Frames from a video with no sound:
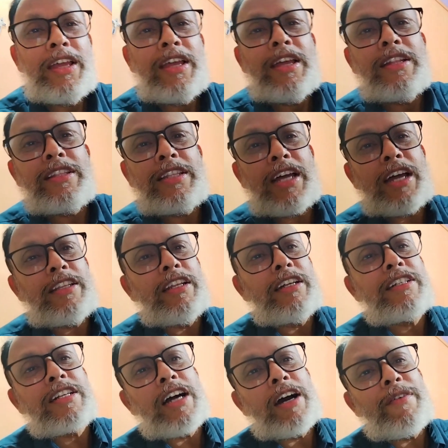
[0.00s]
that the
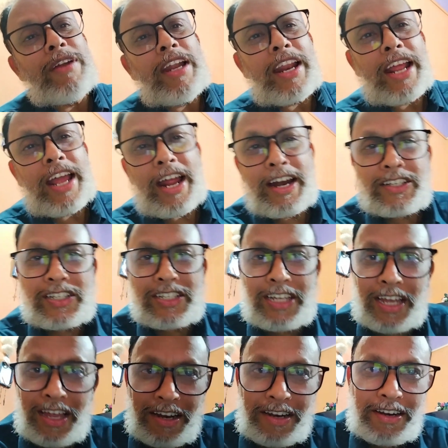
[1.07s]
traveler had
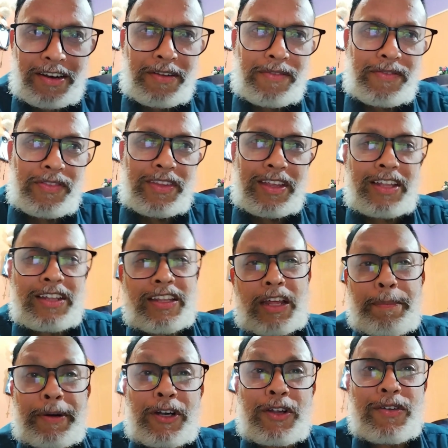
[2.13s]
seen in that
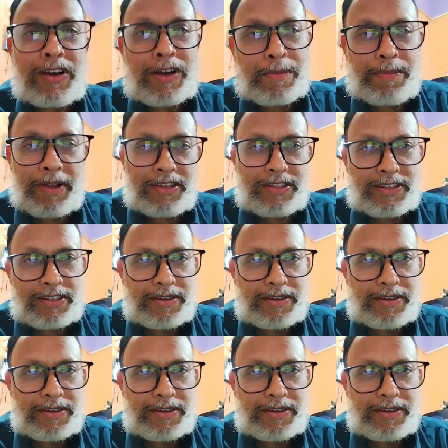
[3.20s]
particular place.